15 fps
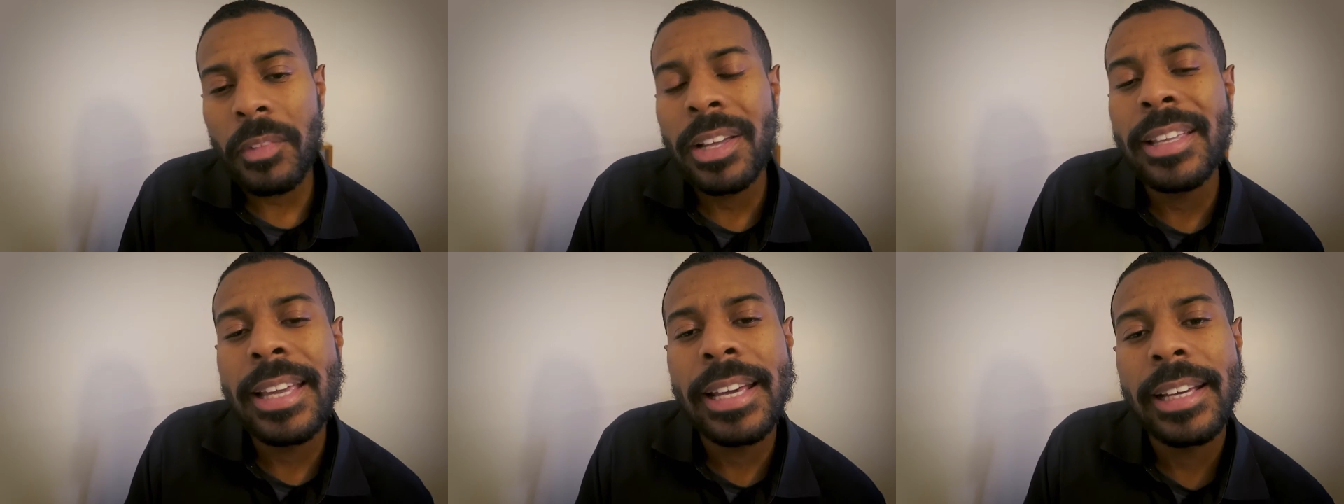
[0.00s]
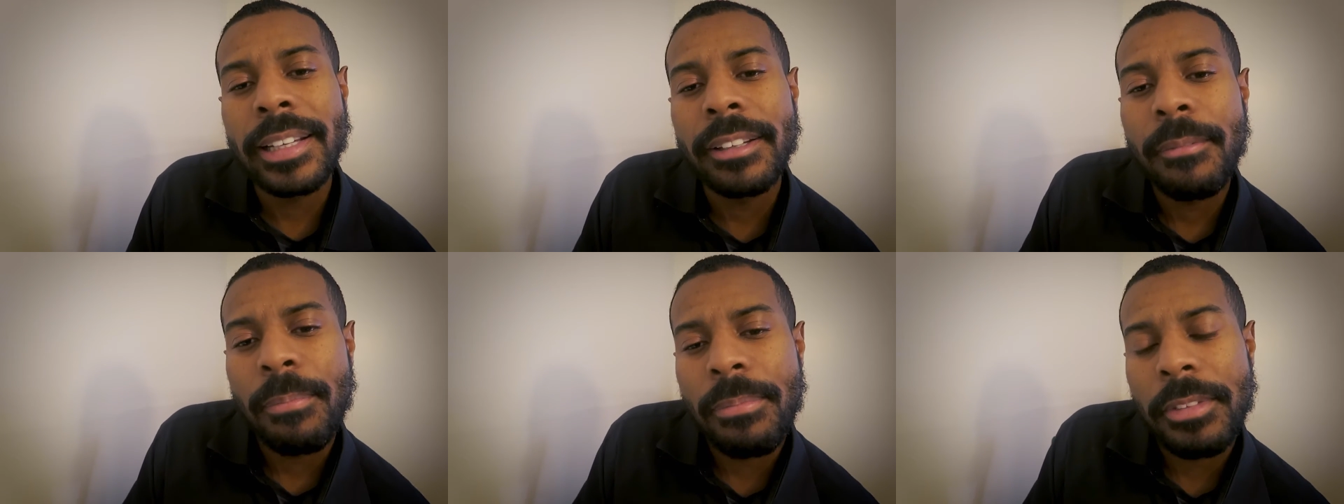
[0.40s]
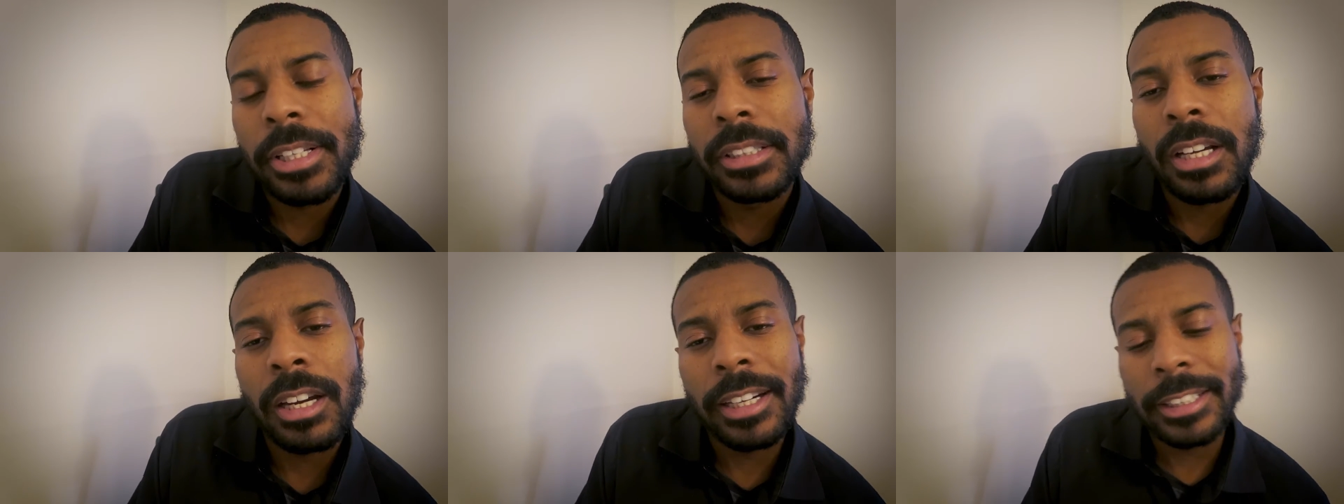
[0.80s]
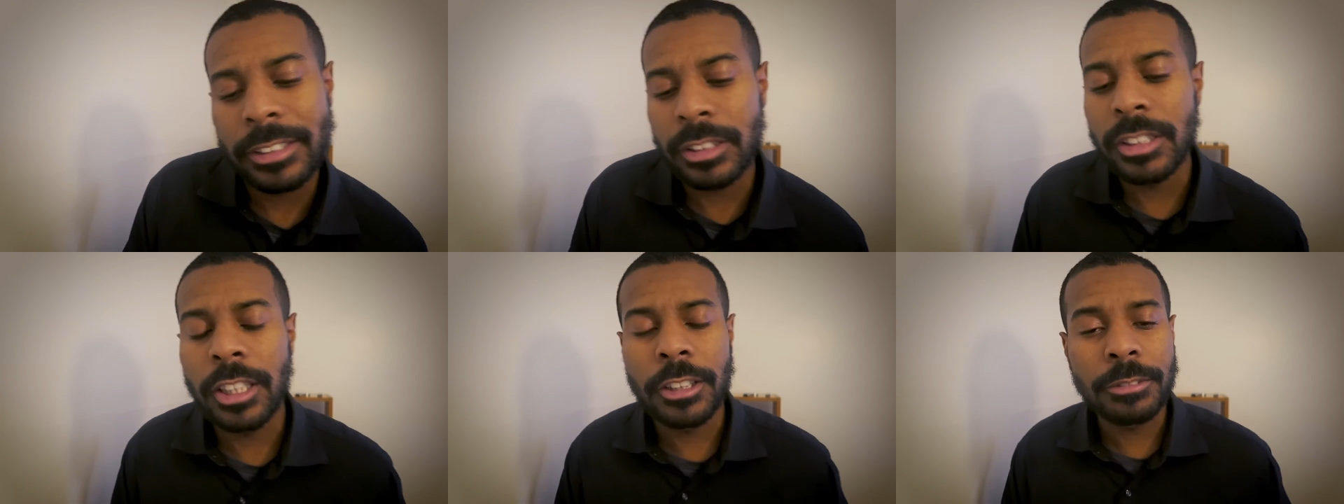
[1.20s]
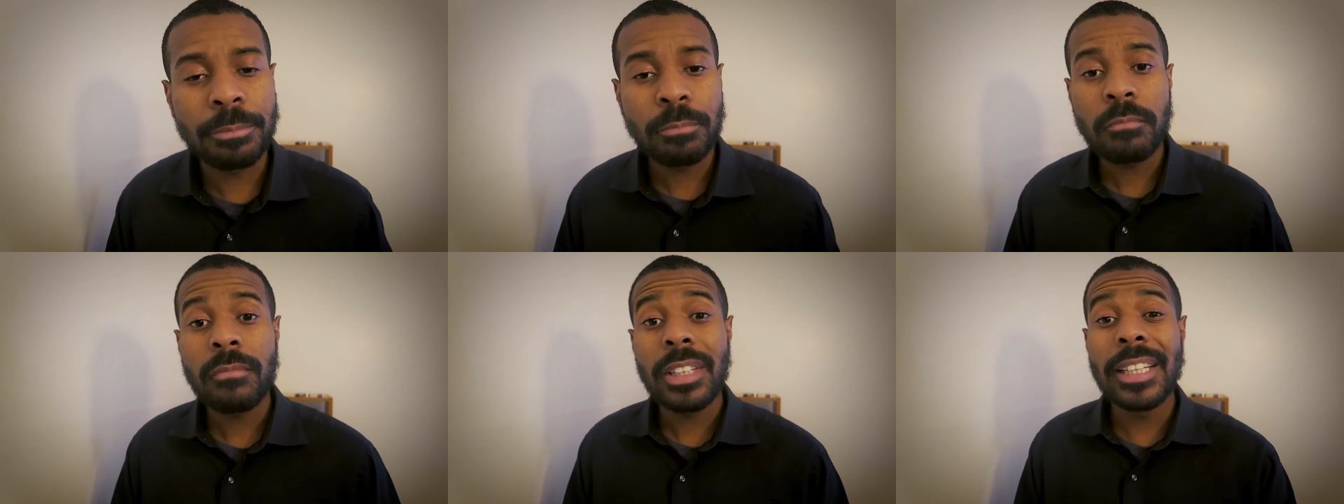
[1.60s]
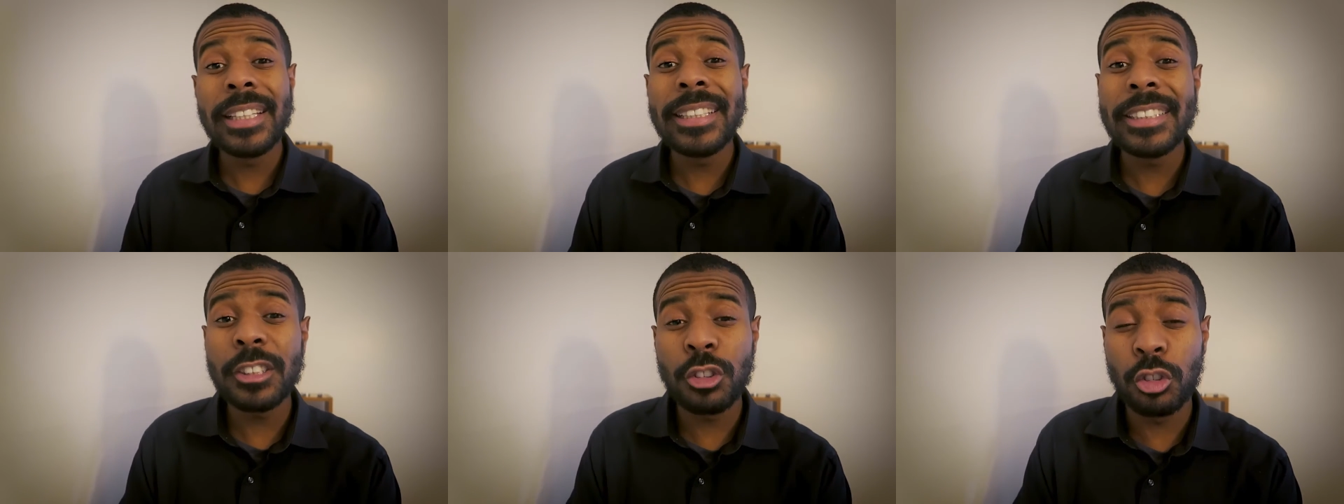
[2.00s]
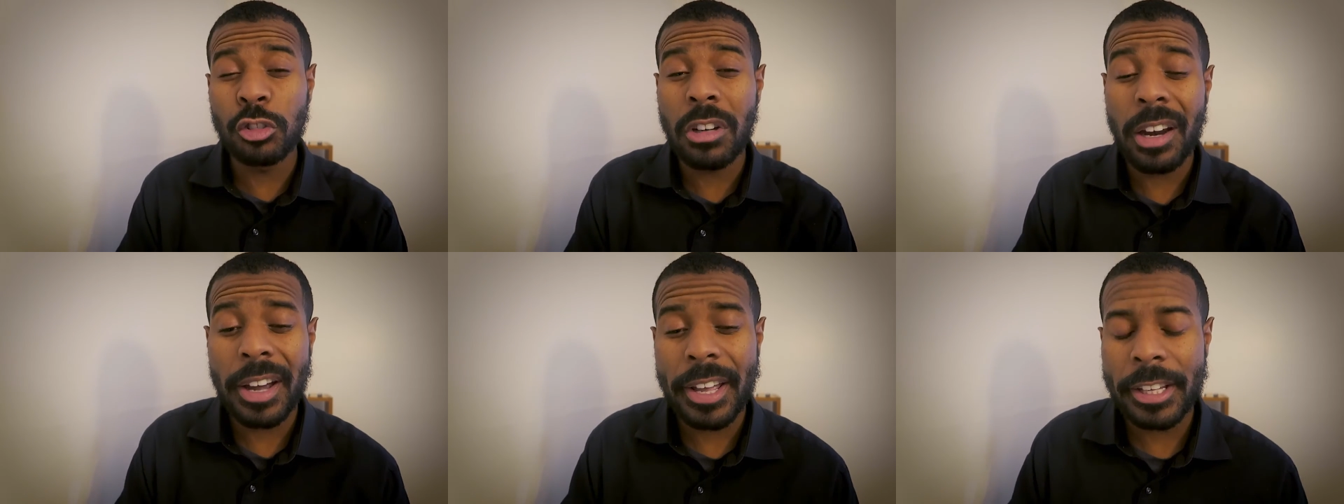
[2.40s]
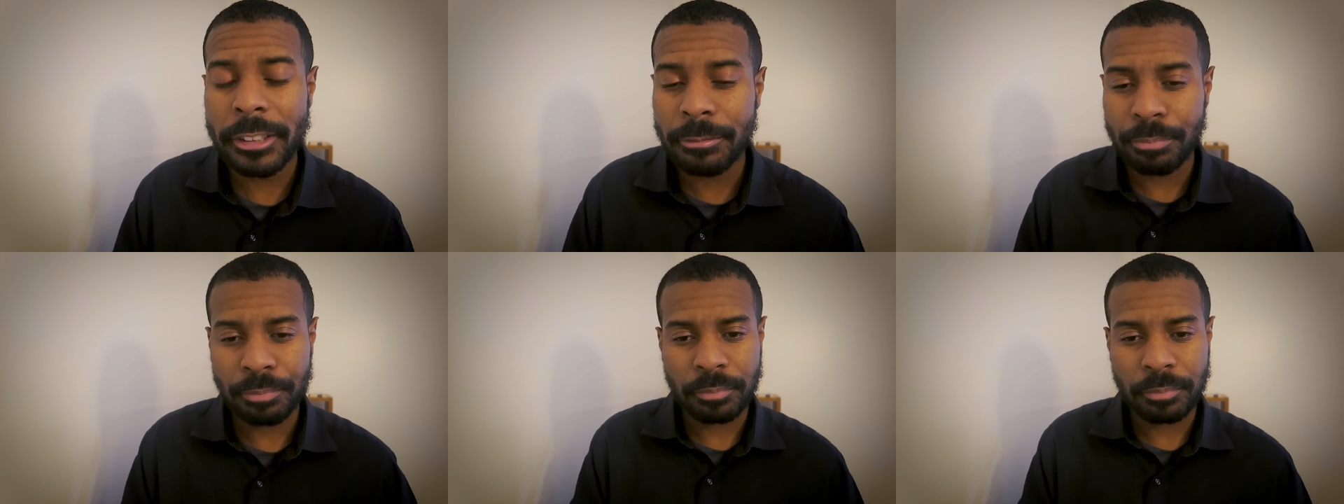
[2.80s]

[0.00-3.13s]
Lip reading: Yeah, all right, so it is dry,